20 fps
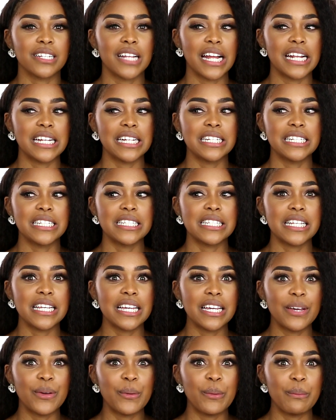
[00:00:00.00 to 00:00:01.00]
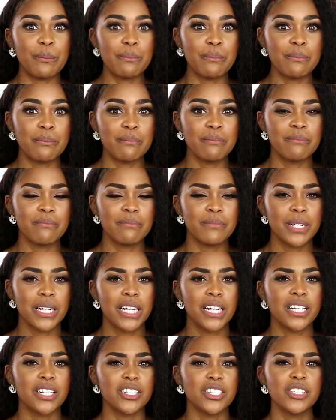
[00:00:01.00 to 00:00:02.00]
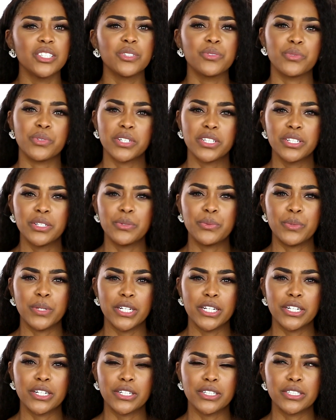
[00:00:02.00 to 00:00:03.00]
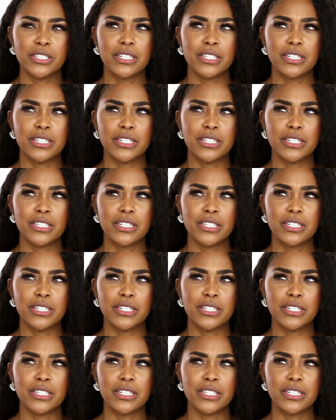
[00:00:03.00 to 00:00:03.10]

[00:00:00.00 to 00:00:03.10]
I didn't see him. Just really weird.